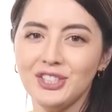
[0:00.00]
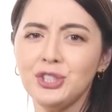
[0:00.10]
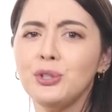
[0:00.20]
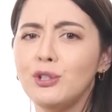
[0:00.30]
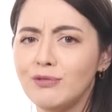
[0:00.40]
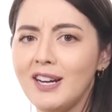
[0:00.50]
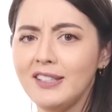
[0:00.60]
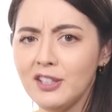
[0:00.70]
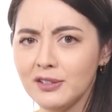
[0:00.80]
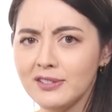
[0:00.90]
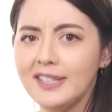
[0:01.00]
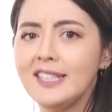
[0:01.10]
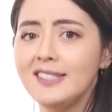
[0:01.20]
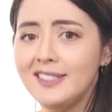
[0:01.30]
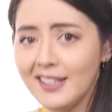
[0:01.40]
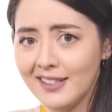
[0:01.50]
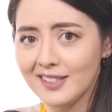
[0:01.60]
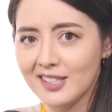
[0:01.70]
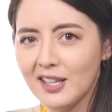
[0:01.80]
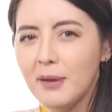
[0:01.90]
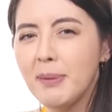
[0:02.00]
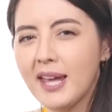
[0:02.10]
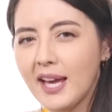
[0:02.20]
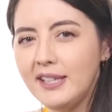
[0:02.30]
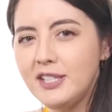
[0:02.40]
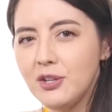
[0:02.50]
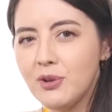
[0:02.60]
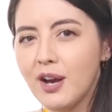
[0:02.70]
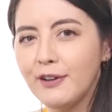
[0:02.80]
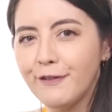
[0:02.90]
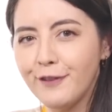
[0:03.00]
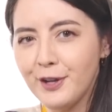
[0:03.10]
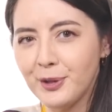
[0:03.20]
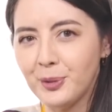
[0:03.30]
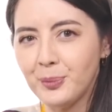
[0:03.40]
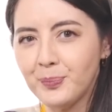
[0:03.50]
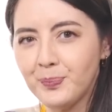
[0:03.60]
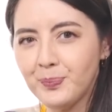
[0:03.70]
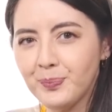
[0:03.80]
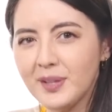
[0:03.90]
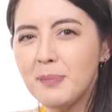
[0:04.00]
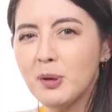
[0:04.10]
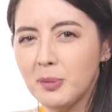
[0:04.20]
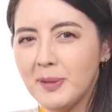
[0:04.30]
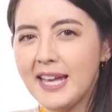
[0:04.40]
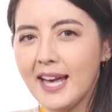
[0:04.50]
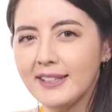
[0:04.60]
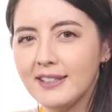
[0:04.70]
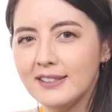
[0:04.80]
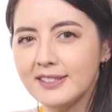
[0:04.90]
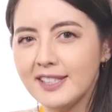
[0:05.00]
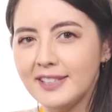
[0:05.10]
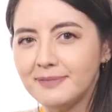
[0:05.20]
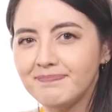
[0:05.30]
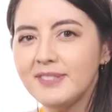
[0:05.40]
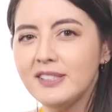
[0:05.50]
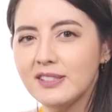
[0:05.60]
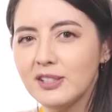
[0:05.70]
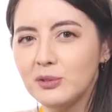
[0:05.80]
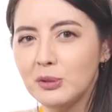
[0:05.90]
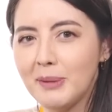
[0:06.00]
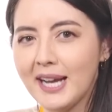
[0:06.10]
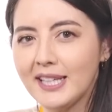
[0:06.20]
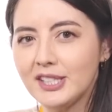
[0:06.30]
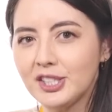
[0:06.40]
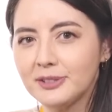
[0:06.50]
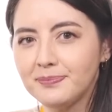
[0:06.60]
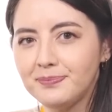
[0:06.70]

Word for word: Sure, Ryan Gosling can dance, but can he do kung fu? He probably can, can't he? He's the total package.